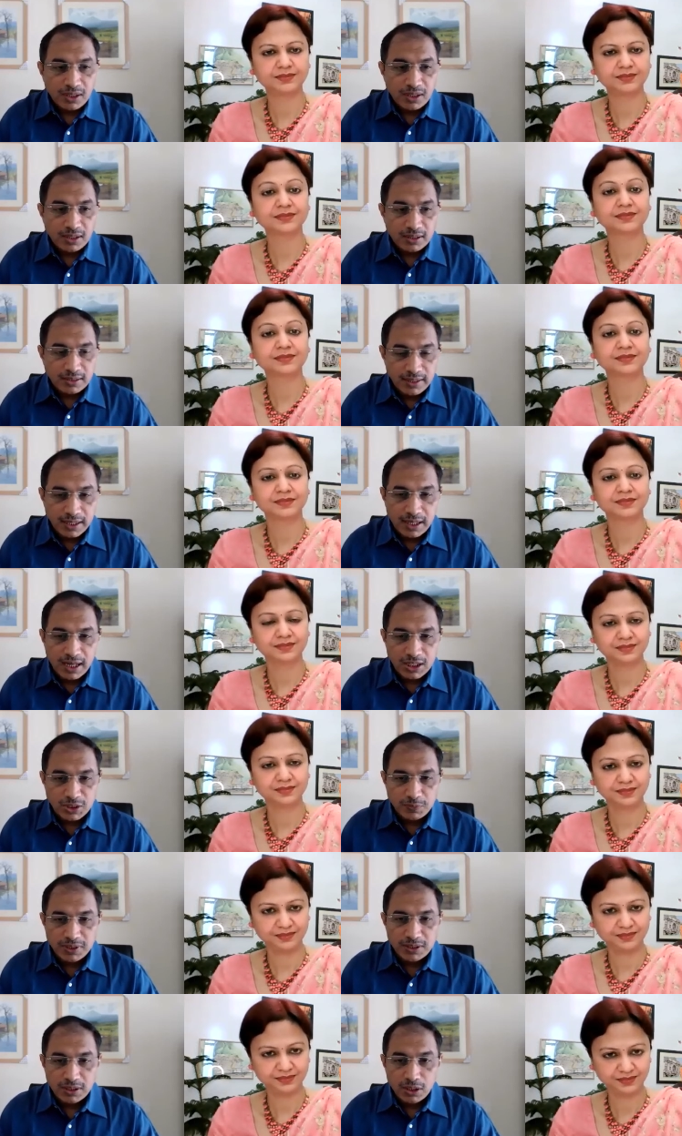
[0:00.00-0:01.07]
Speaker 1: there has
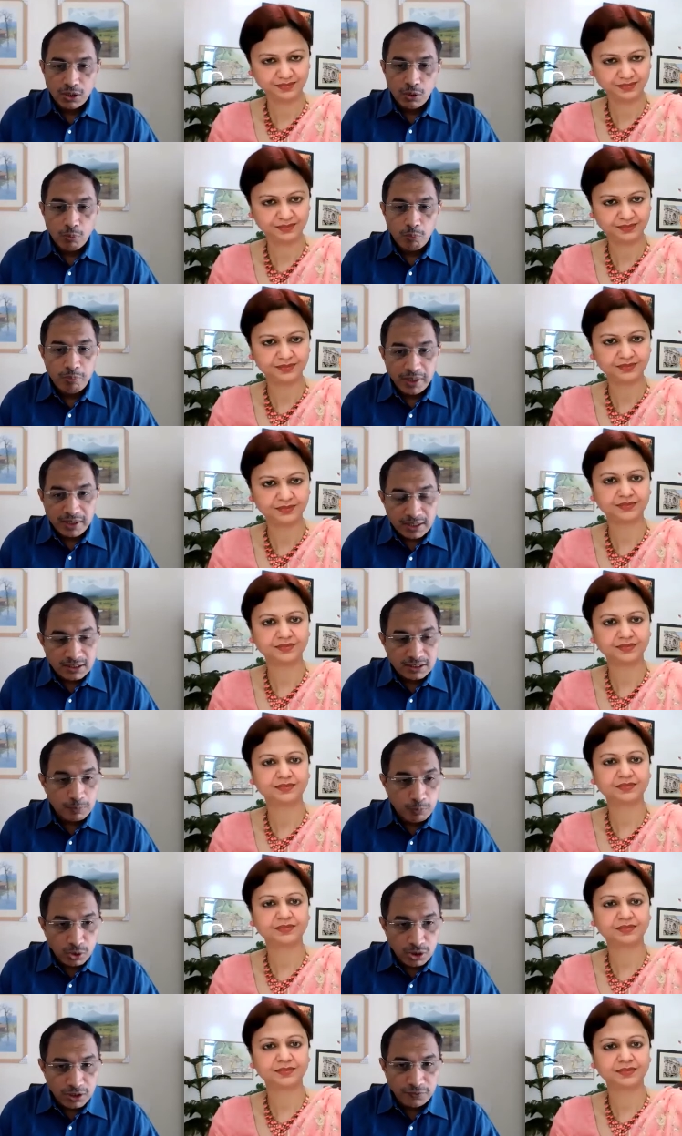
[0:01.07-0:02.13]
been better
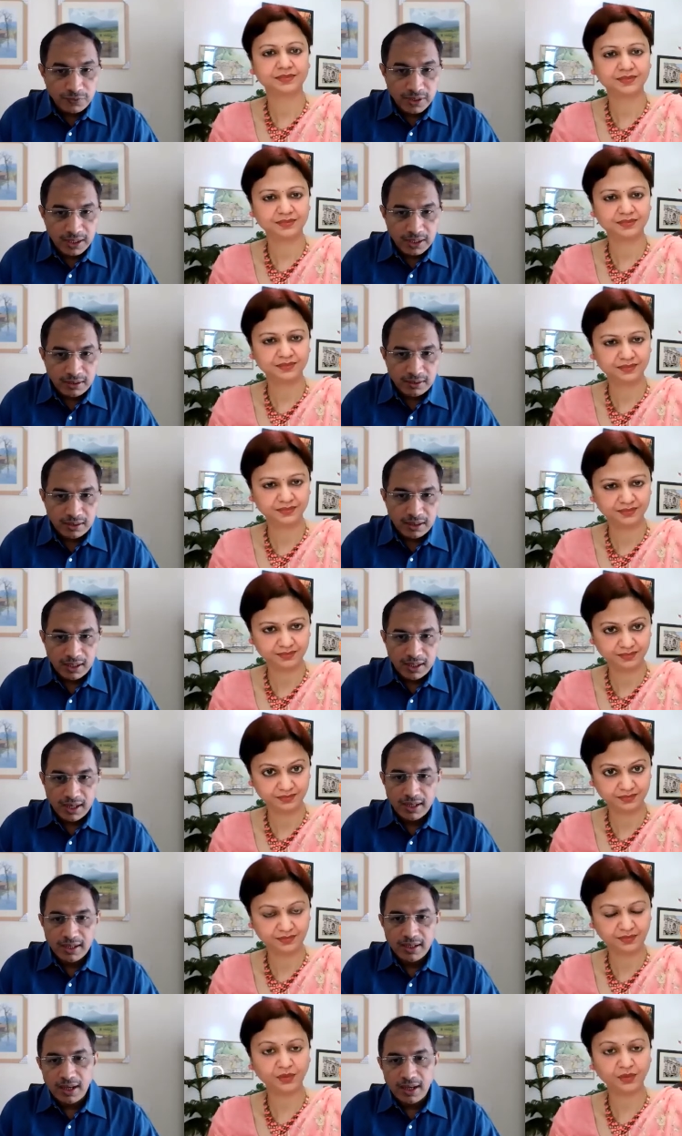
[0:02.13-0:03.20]
supportive care,
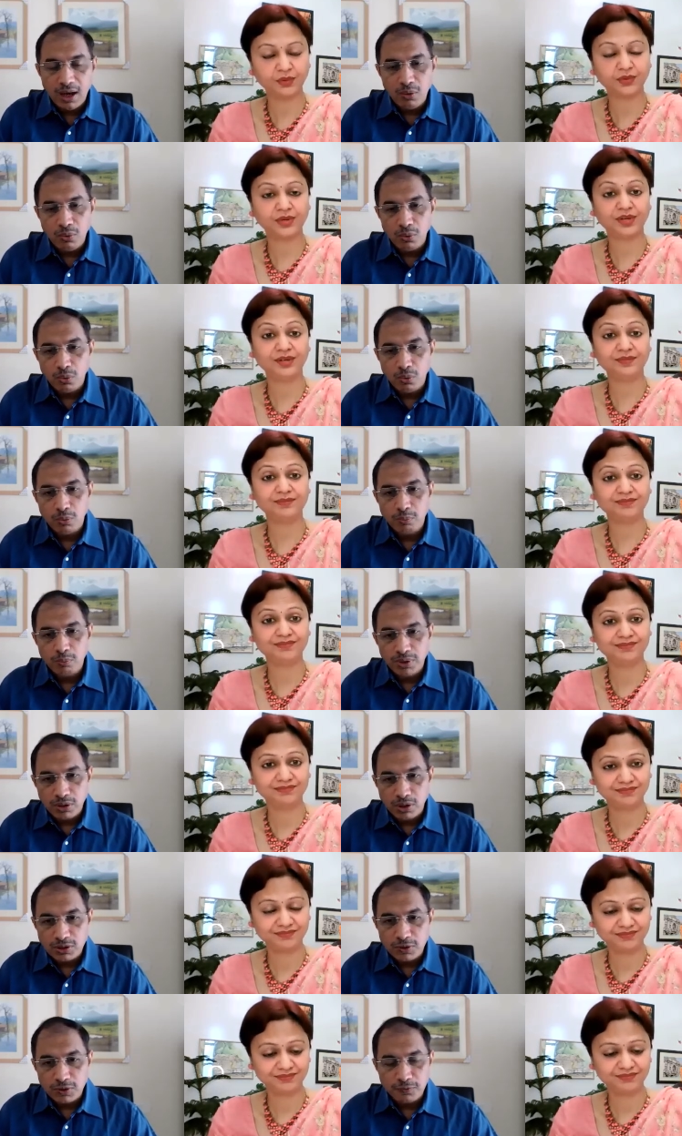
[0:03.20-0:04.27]
and now okay.
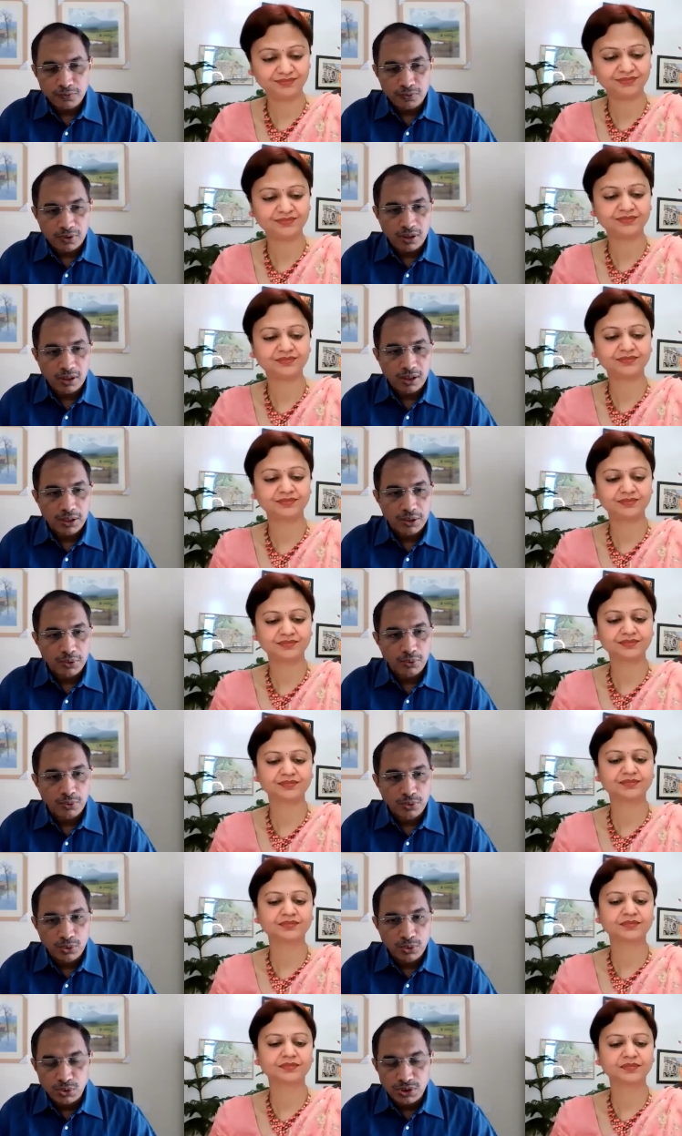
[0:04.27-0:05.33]
because of you know
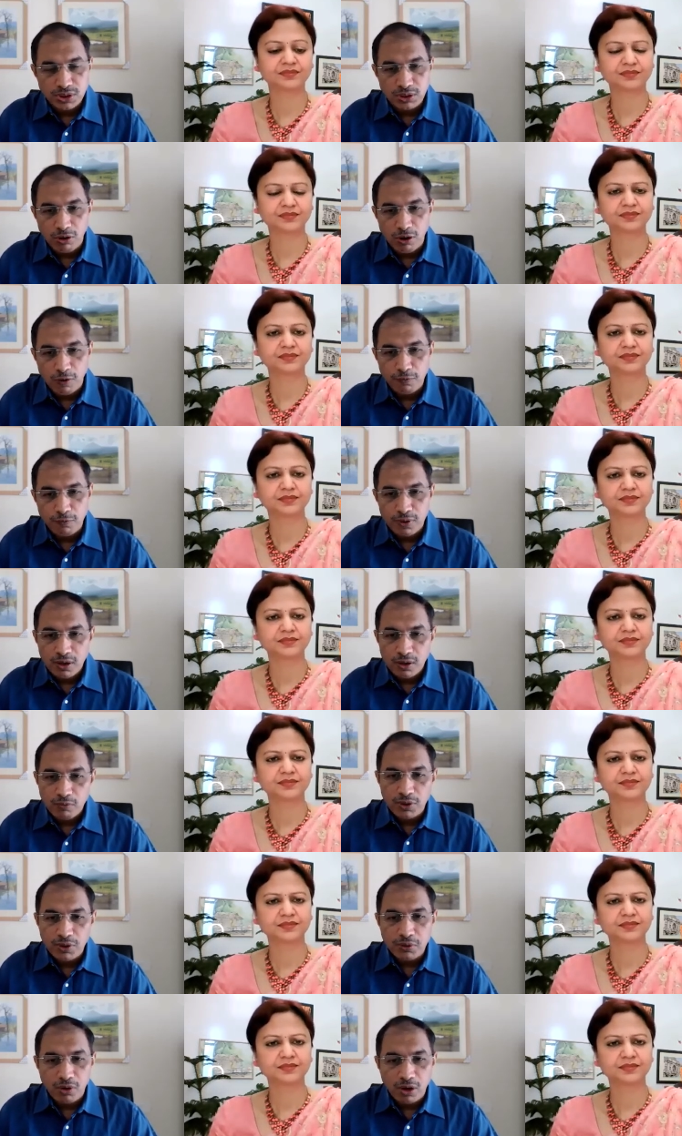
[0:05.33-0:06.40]
using of we
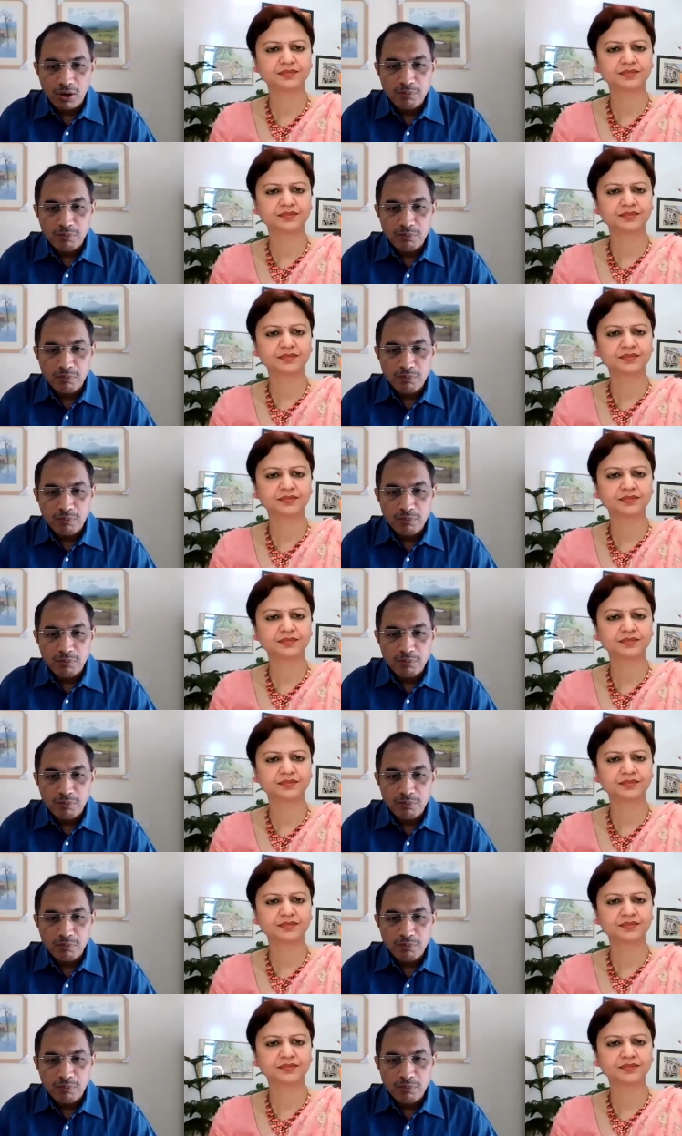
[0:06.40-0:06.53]
call